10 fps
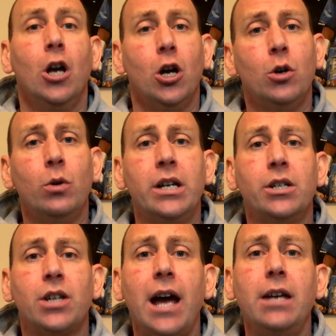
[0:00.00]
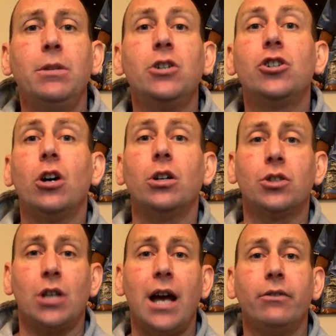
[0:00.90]
who is aiming
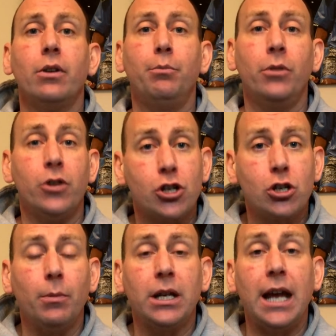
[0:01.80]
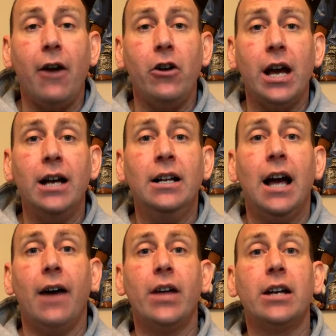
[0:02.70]
shots at the, the stomach area
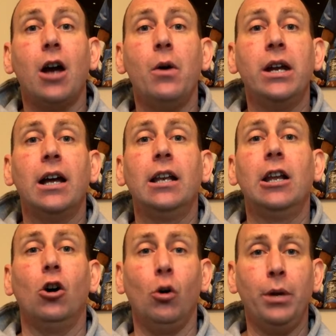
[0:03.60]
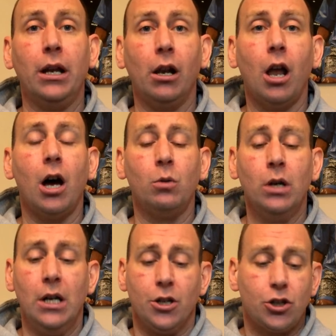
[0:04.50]
and they're going a little bit low.
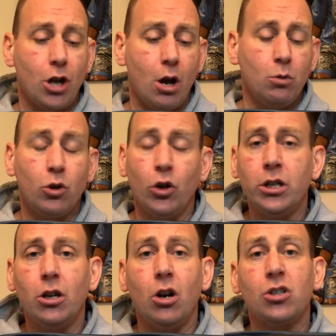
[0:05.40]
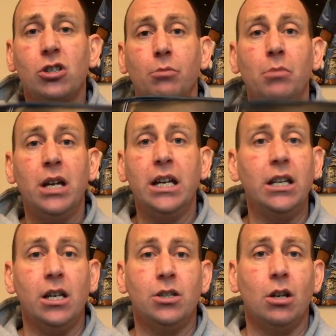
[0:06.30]
So groin guards to me
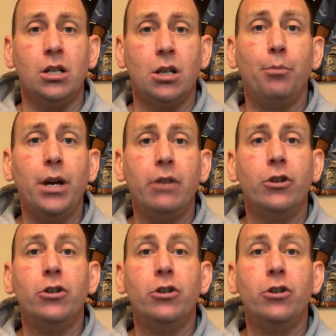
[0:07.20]
is a, is a bit of a